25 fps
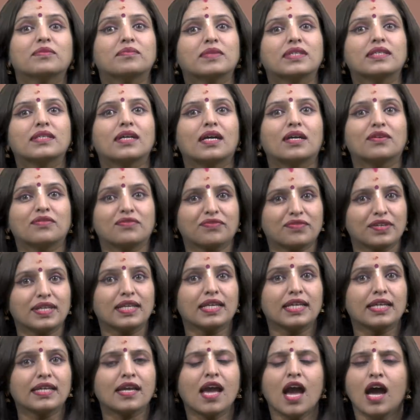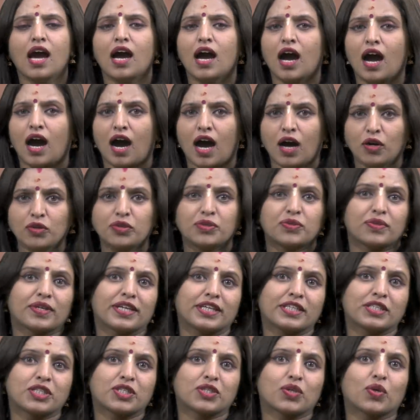women are feeling
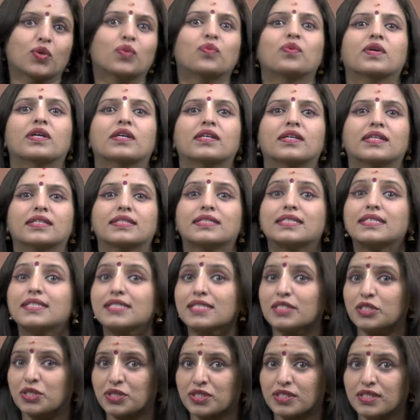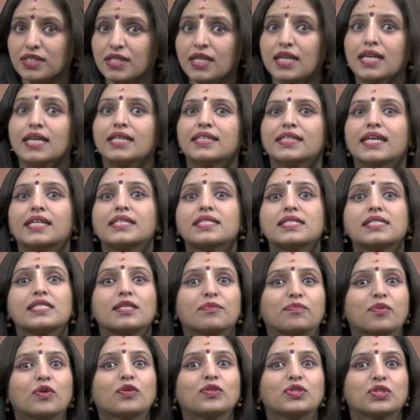outraged over a decision that is
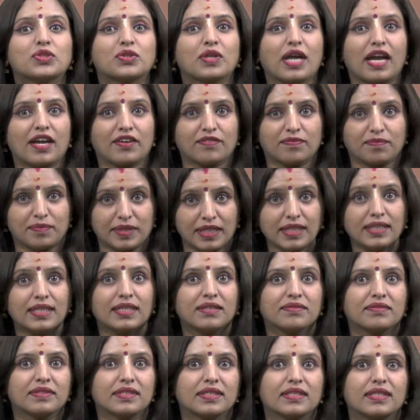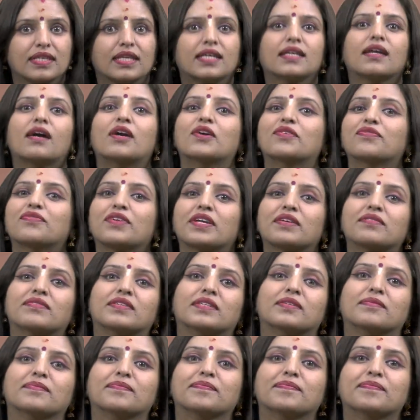supposed to have been given in our
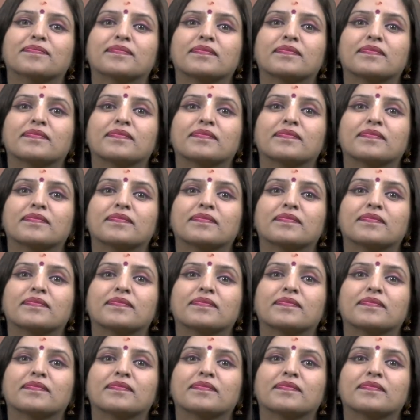favor.